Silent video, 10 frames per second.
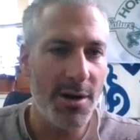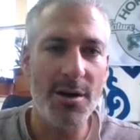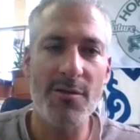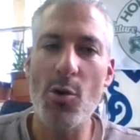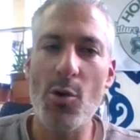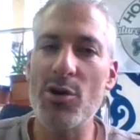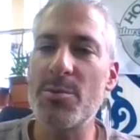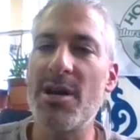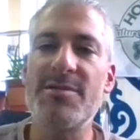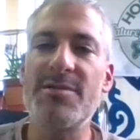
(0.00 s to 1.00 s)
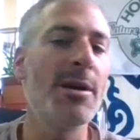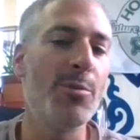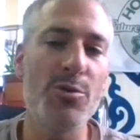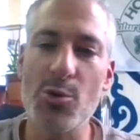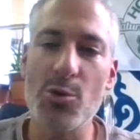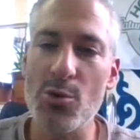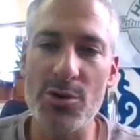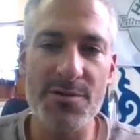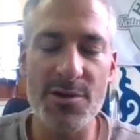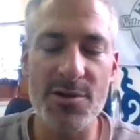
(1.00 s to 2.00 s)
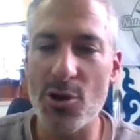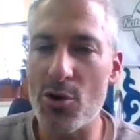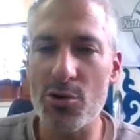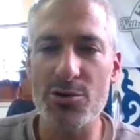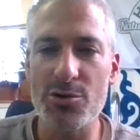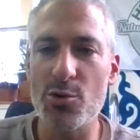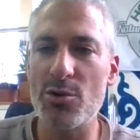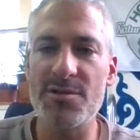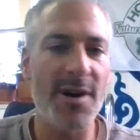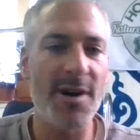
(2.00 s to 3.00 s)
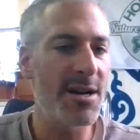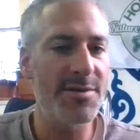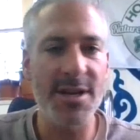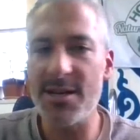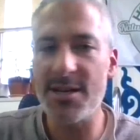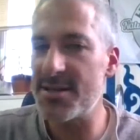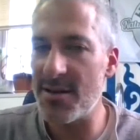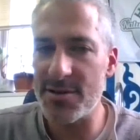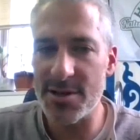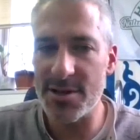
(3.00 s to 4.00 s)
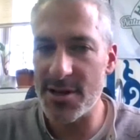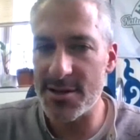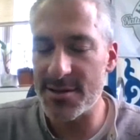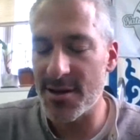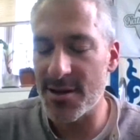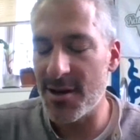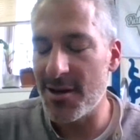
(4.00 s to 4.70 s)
and of course we have sample tours for the longer tours, 5 days, 7 days.